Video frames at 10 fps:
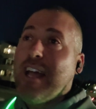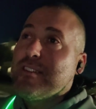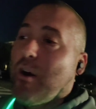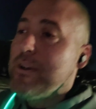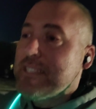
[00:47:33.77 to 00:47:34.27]

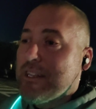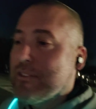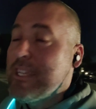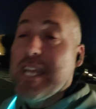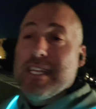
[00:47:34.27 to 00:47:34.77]
As always,
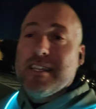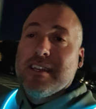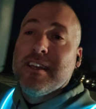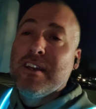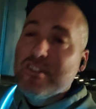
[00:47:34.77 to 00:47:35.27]
entertaining.
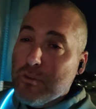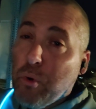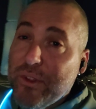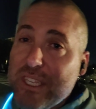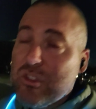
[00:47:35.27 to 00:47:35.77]

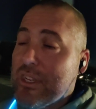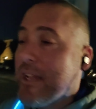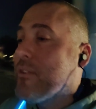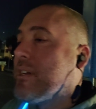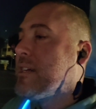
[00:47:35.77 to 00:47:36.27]
Support this
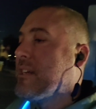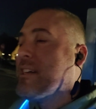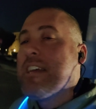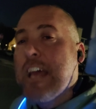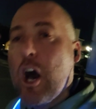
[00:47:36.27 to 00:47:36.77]
channel.
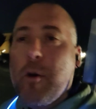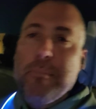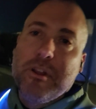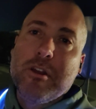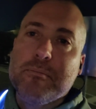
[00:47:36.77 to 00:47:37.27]

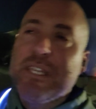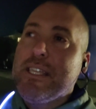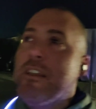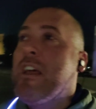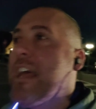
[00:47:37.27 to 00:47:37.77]
Help
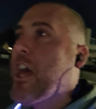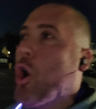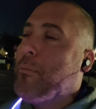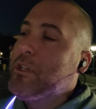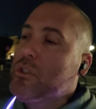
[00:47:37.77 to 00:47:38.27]
me
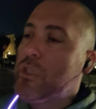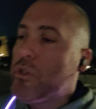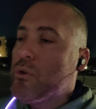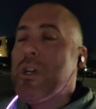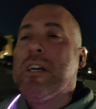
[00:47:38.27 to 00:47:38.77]
help
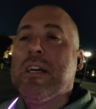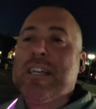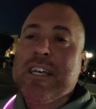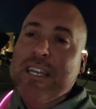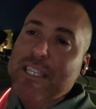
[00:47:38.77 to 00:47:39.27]
you
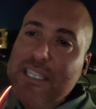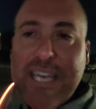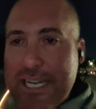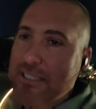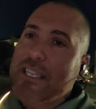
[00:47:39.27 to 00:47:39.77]

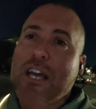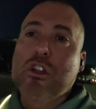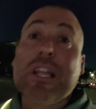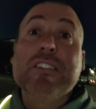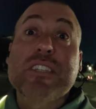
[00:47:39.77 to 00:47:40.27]
get it
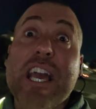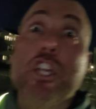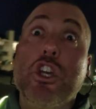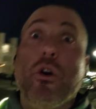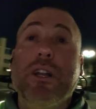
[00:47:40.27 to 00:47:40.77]
together. Let's
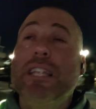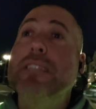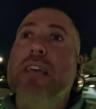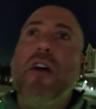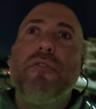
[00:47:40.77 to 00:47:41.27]
get going.
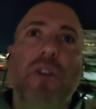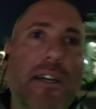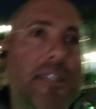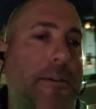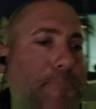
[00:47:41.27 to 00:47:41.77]
Let's have
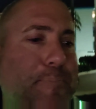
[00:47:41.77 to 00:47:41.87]
fun.